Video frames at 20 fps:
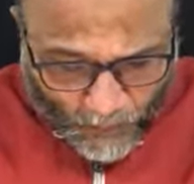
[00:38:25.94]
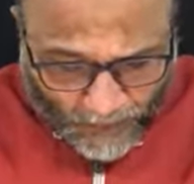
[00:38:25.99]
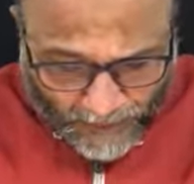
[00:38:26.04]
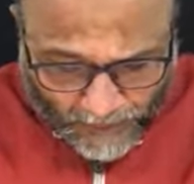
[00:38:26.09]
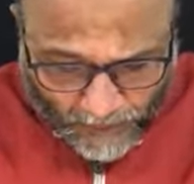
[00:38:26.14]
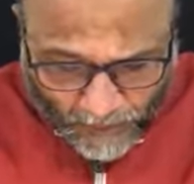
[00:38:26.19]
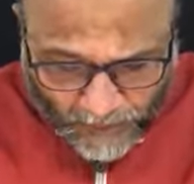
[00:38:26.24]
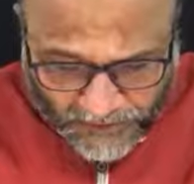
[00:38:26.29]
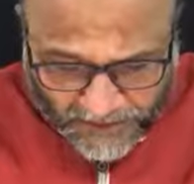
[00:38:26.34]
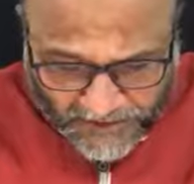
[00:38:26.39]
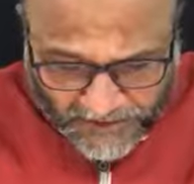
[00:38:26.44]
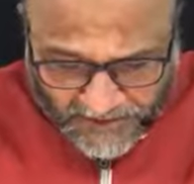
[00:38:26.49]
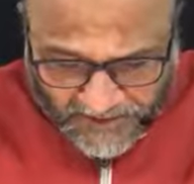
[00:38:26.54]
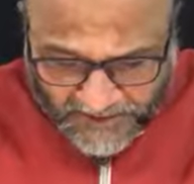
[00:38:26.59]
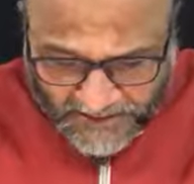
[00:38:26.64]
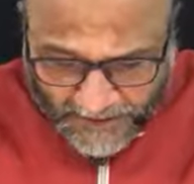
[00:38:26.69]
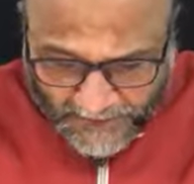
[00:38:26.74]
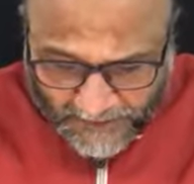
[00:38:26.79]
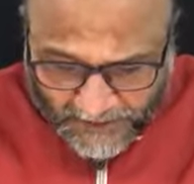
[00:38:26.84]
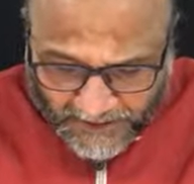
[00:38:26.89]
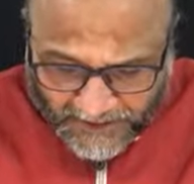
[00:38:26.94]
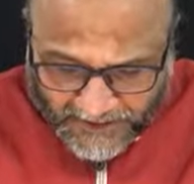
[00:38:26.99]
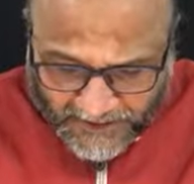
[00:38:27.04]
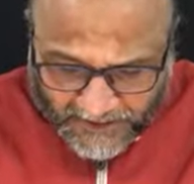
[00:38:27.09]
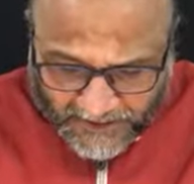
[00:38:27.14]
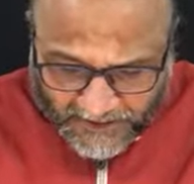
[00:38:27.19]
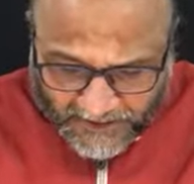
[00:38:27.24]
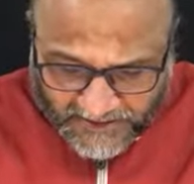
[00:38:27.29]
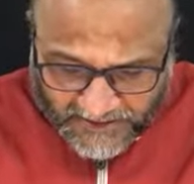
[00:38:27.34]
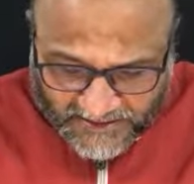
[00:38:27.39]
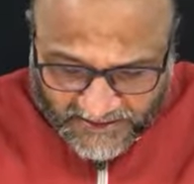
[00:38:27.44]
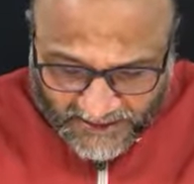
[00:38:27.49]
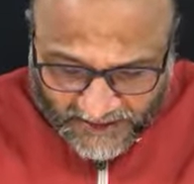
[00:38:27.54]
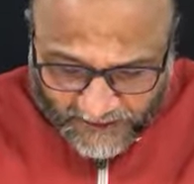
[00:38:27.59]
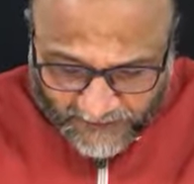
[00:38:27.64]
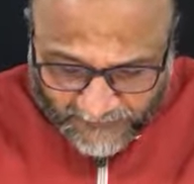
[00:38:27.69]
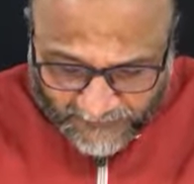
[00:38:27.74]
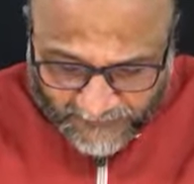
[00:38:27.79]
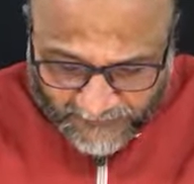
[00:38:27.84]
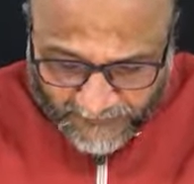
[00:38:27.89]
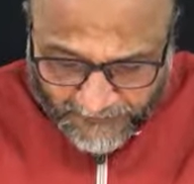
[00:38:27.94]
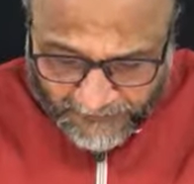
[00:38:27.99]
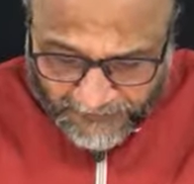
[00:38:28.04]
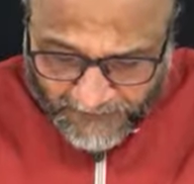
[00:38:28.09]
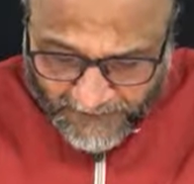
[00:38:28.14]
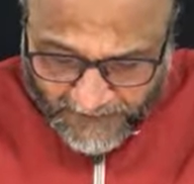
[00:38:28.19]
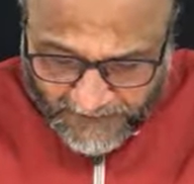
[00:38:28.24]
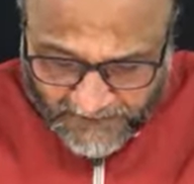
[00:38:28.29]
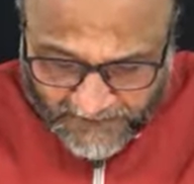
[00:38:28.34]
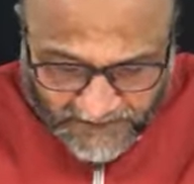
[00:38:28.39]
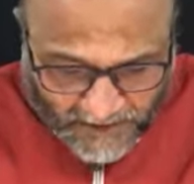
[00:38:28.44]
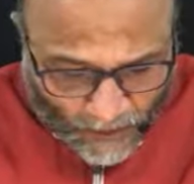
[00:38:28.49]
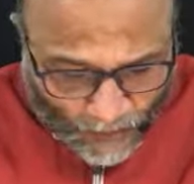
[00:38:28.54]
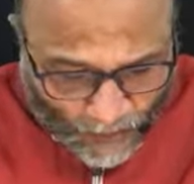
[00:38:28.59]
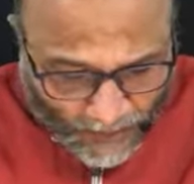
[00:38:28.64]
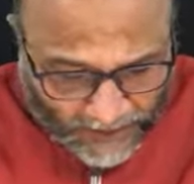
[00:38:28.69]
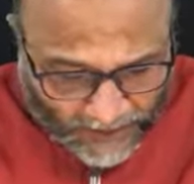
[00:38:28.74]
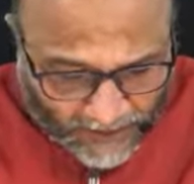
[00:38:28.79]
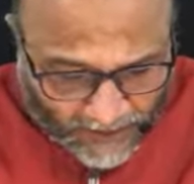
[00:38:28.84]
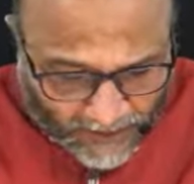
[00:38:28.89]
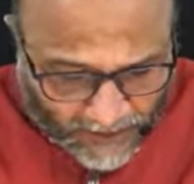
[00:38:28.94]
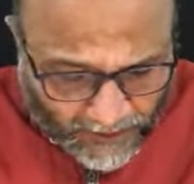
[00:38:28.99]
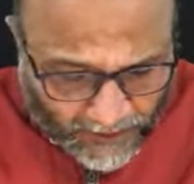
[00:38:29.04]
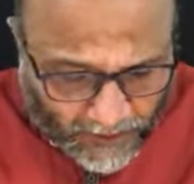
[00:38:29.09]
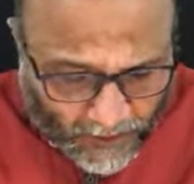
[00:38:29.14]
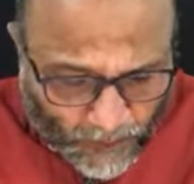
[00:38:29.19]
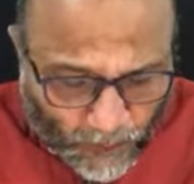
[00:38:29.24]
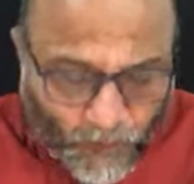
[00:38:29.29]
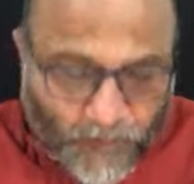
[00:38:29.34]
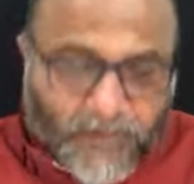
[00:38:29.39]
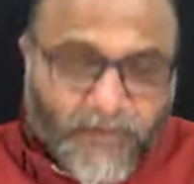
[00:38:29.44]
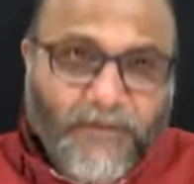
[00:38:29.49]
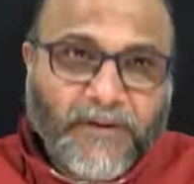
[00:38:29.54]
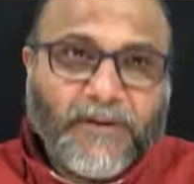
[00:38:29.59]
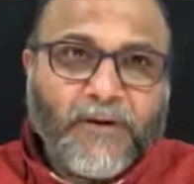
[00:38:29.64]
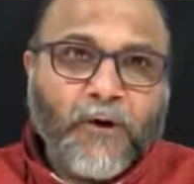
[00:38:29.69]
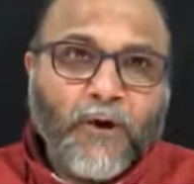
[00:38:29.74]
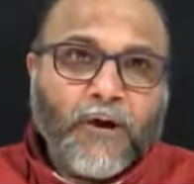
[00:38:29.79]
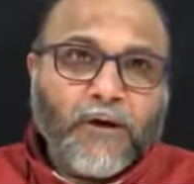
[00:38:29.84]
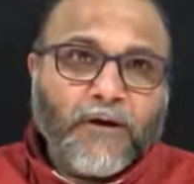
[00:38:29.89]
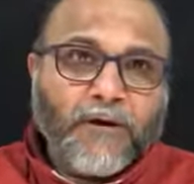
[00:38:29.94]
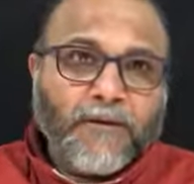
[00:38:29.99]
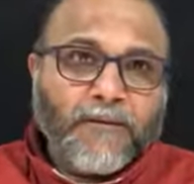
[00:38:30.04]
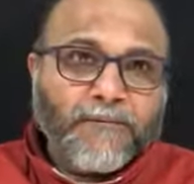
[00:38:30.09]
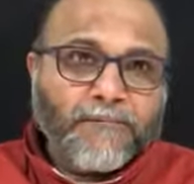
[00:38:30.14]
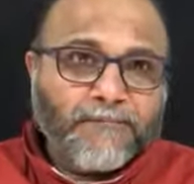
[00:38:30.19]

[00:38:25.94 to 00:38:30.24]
One who is established in the self is the one who is withdrawn.